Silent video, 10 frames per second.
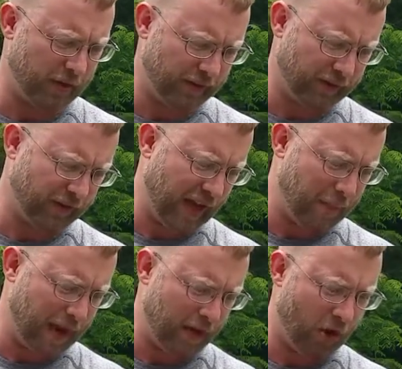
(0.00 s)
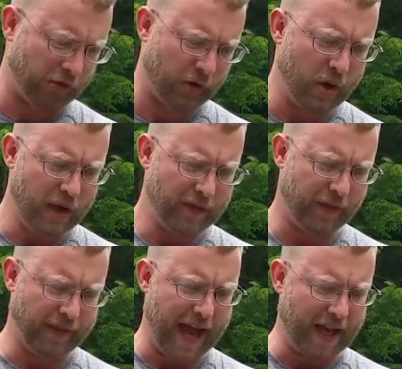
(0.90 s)
It's the same paint also
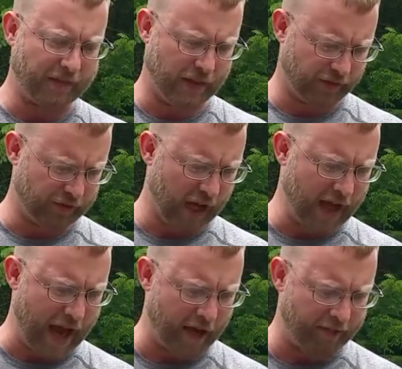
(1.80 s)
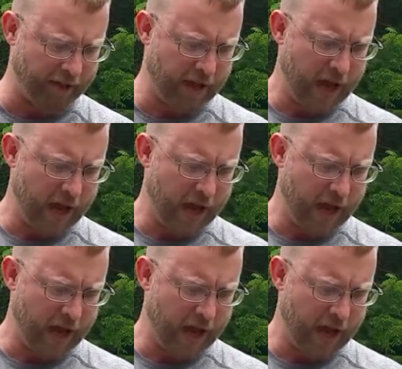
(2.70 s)
that the accent's done out of.